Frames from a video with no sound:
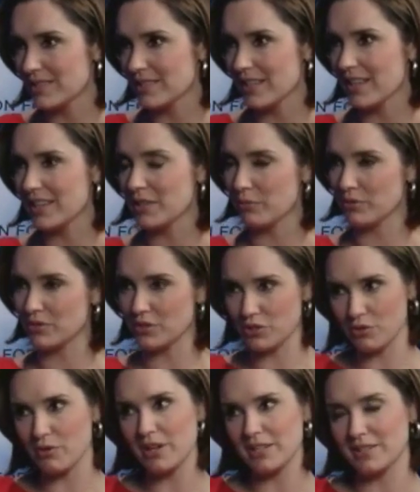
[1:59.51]
Right. And there was the
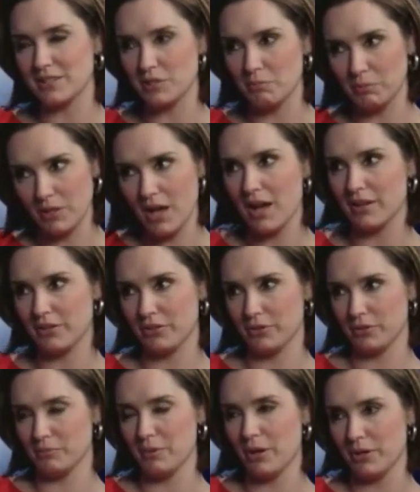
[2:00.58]
choice to block
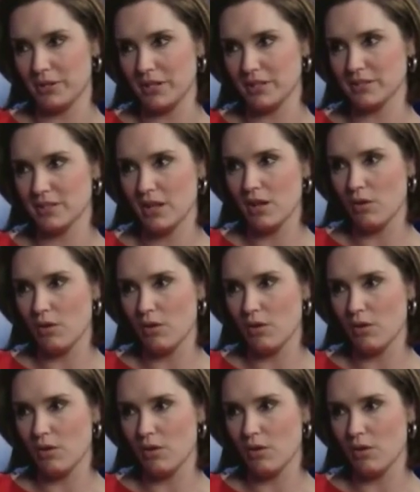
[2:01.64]
third parties.